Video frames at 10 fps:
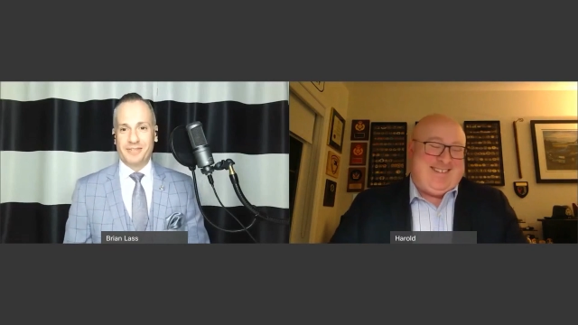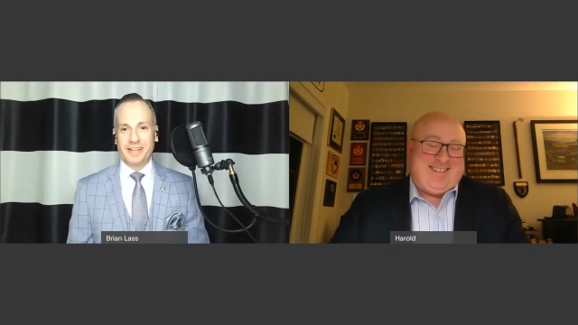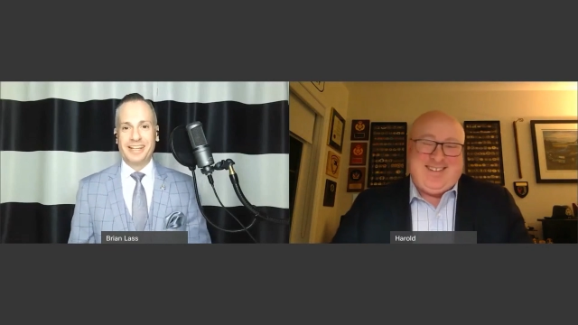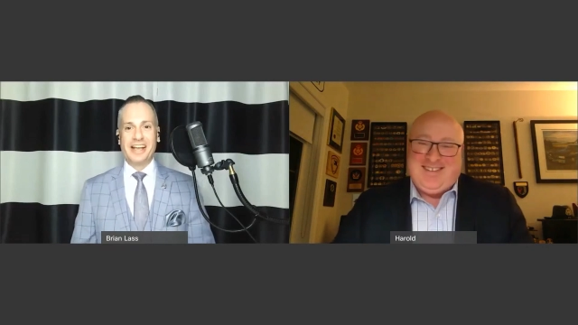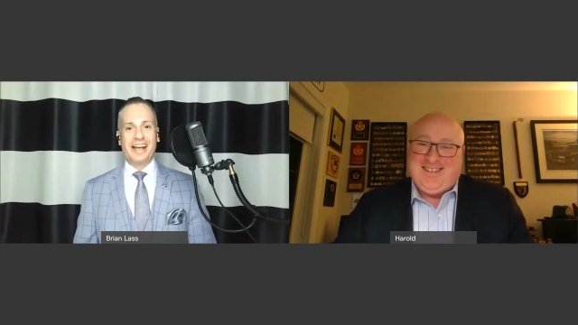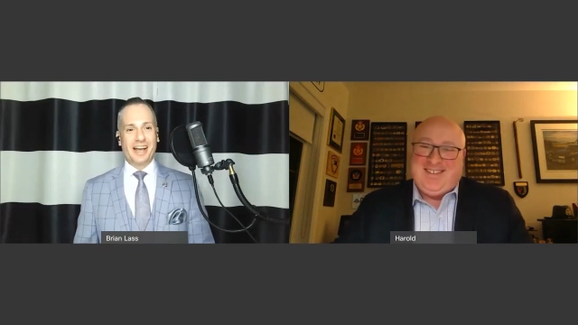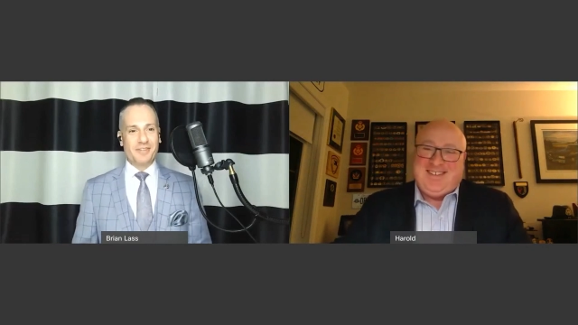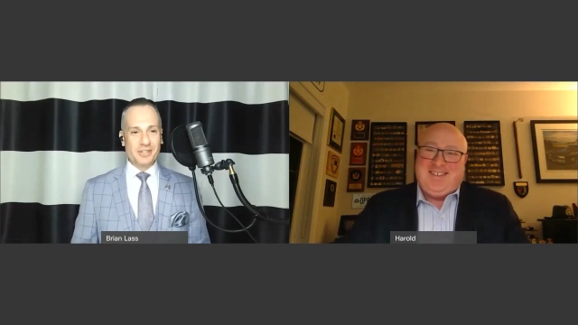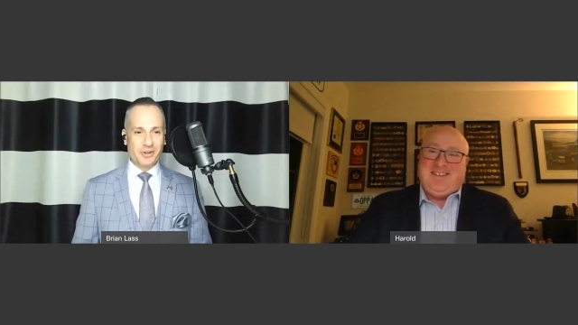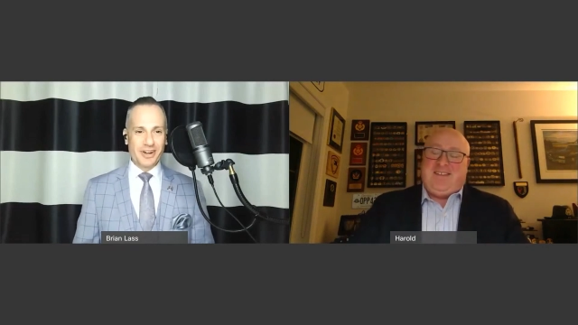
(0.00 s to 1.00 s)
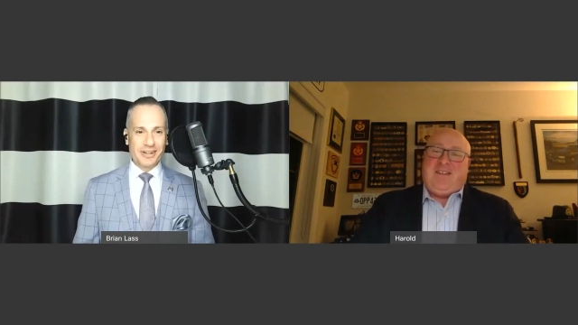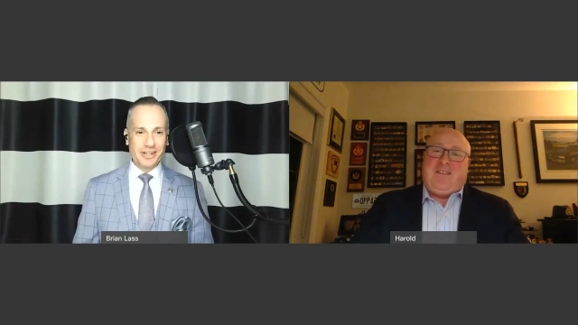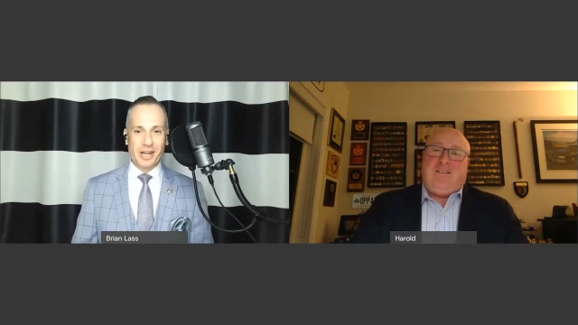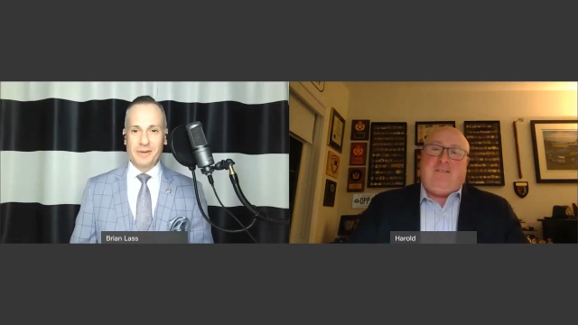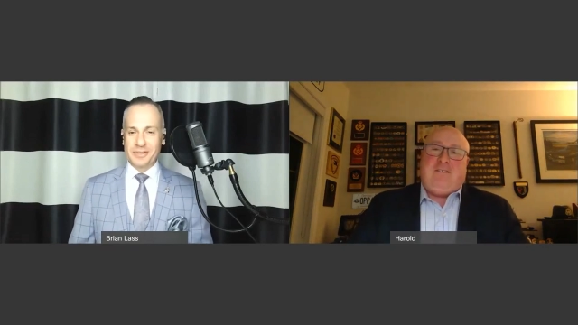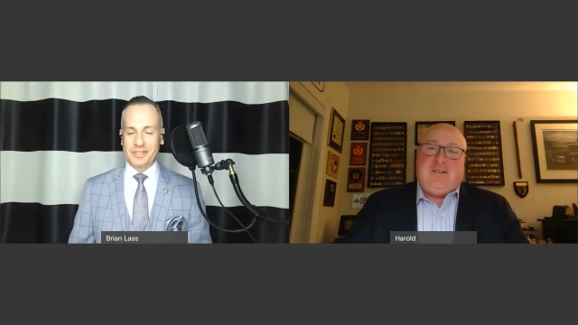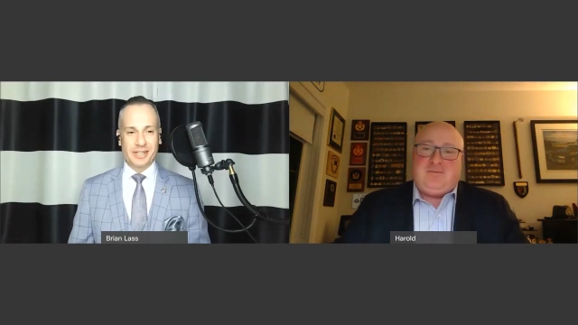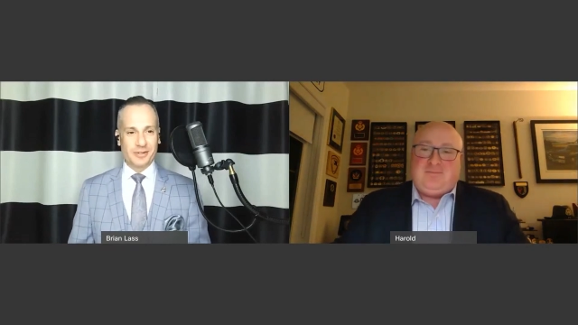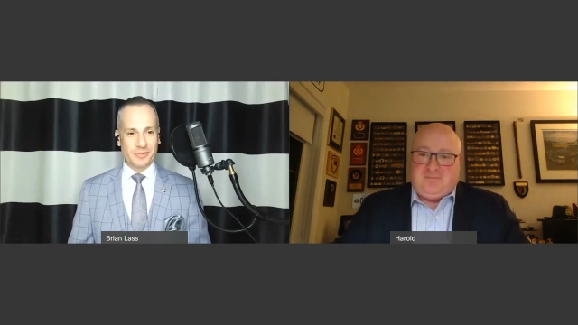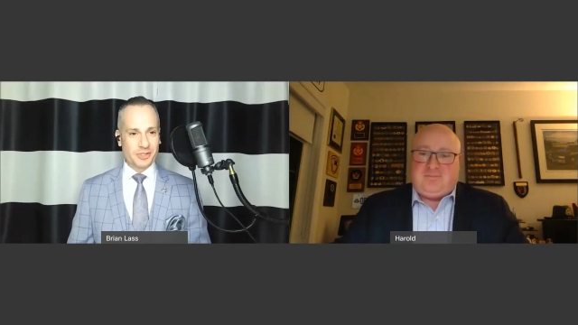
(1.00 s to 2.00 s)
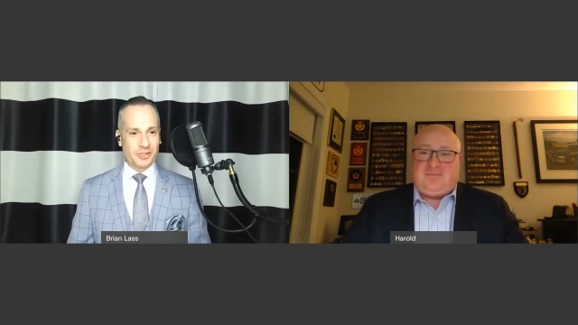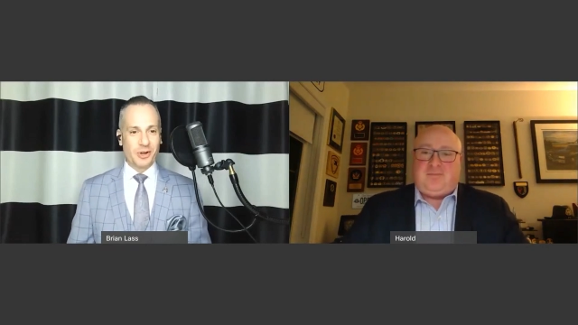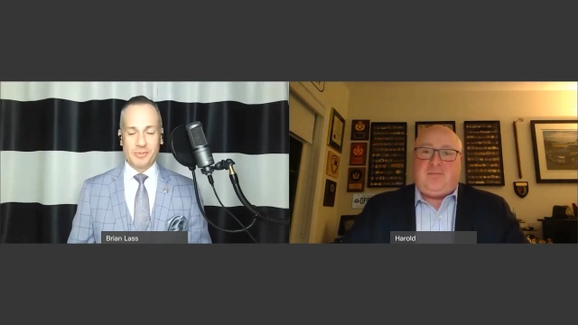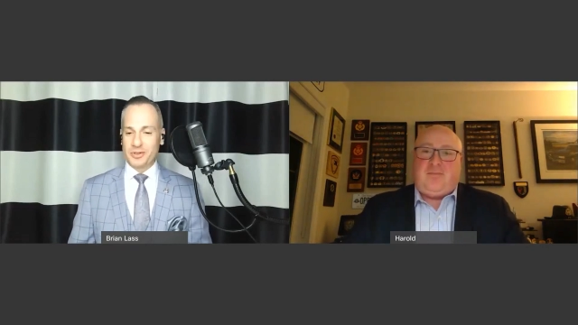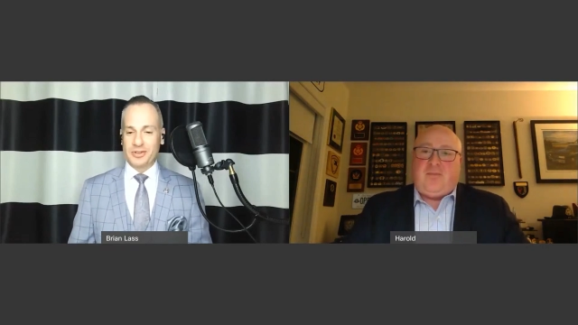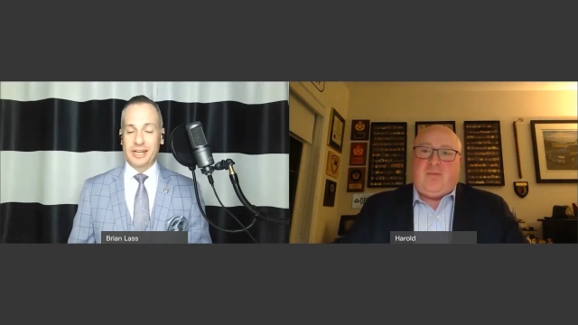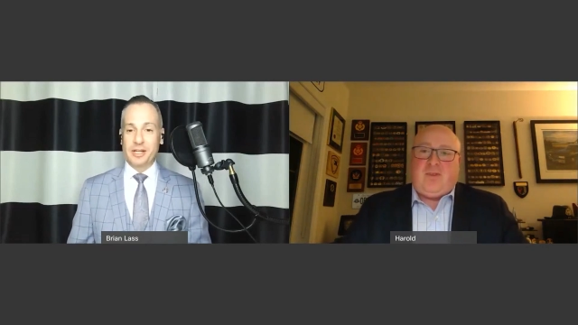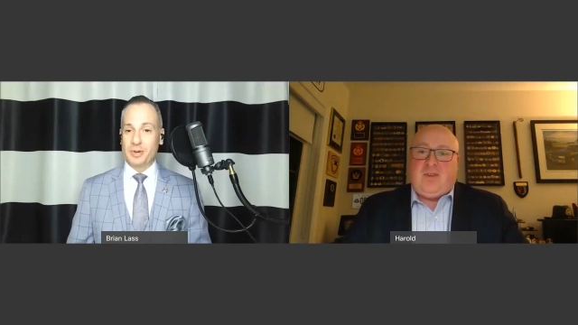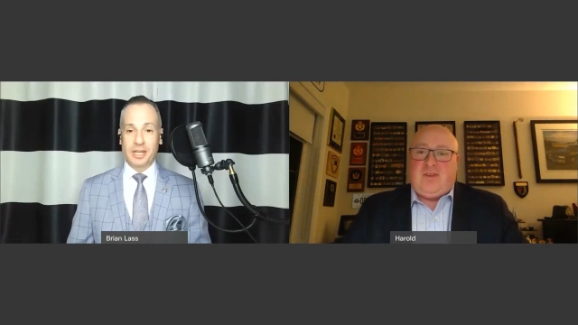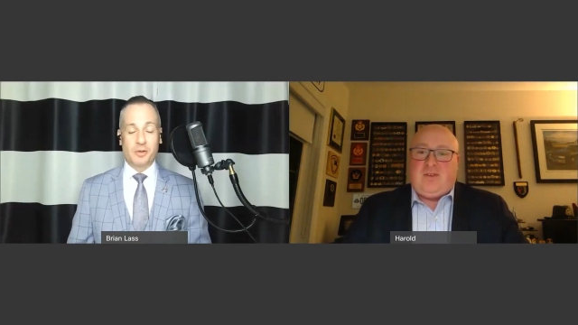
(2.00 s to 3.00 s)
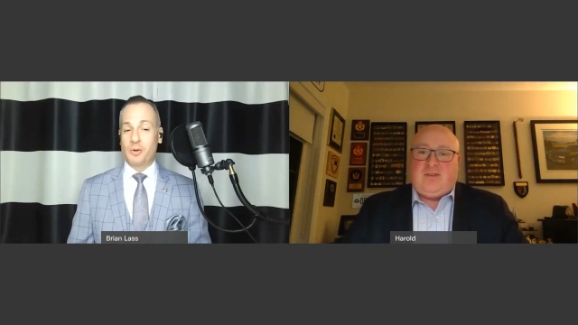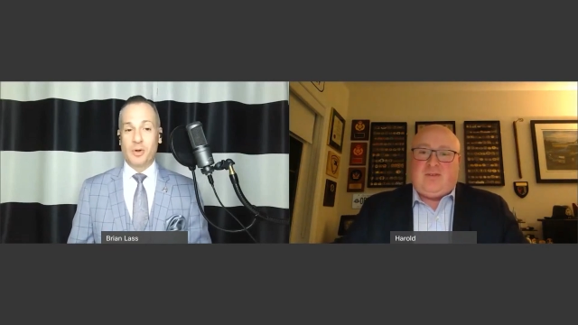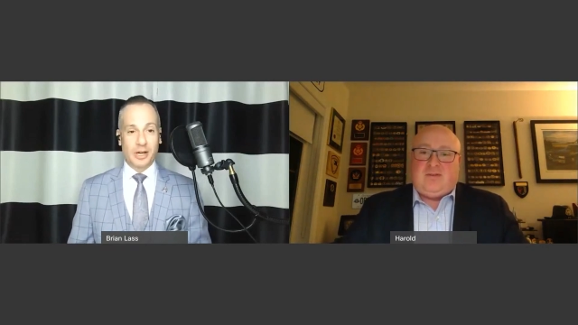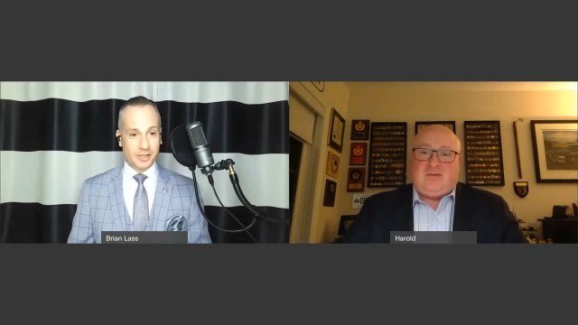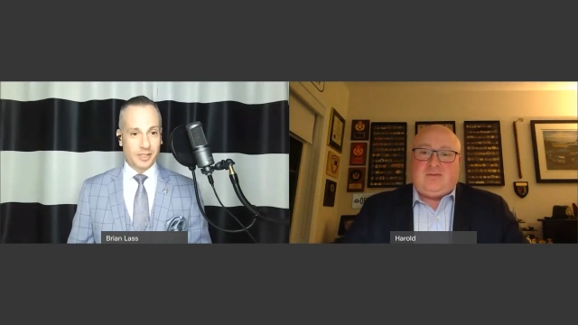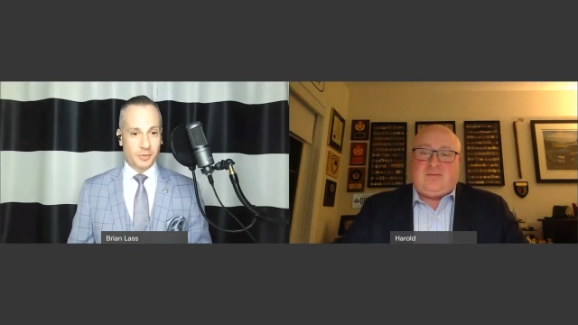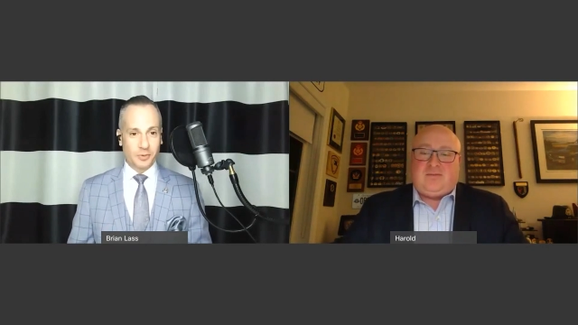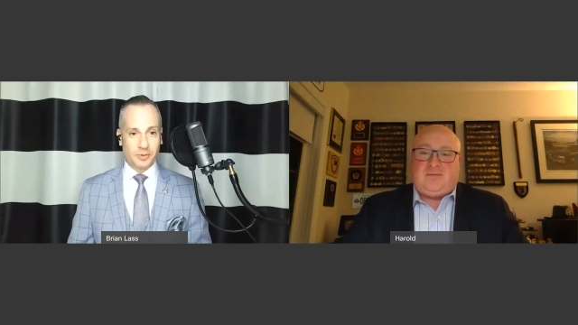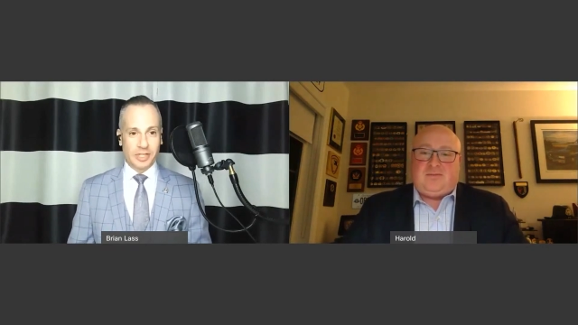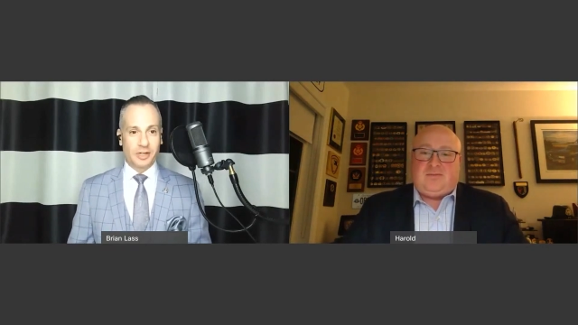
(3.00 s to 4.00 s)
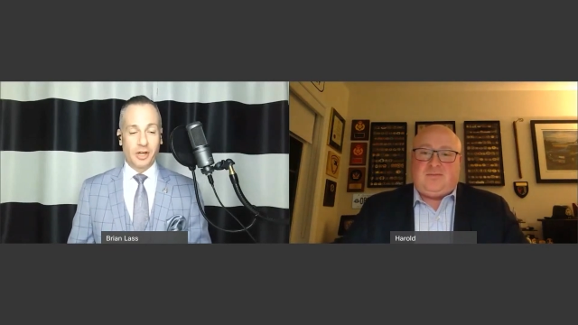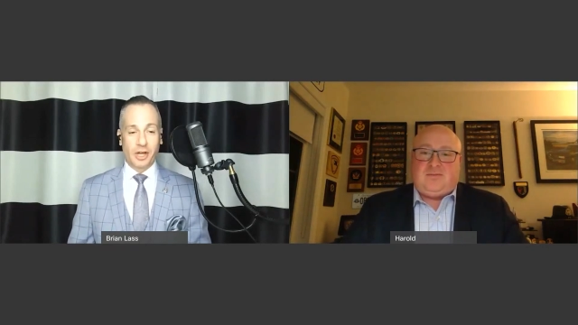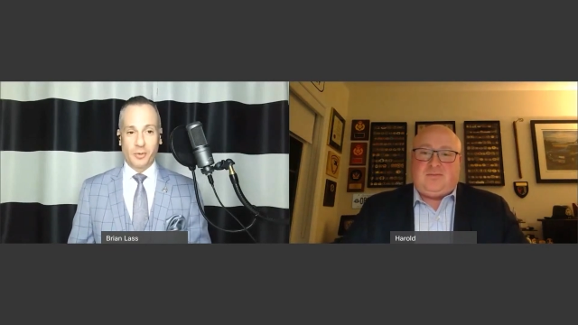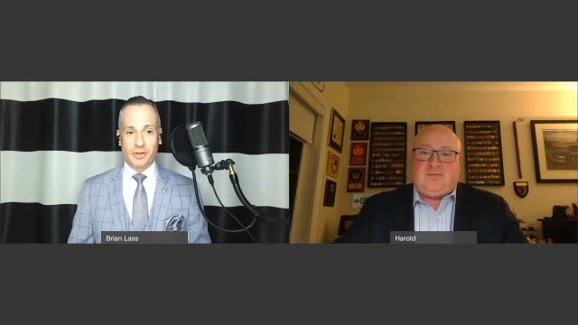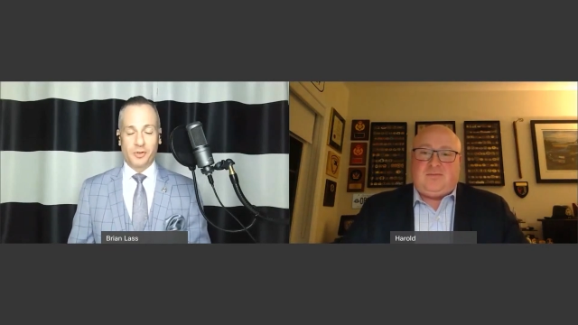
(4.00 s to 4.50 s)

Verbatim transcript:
Speaker 1: I've I've enjoyed our time here together for sure, and I'm certain anyone anyone watching this will, will take a lot away.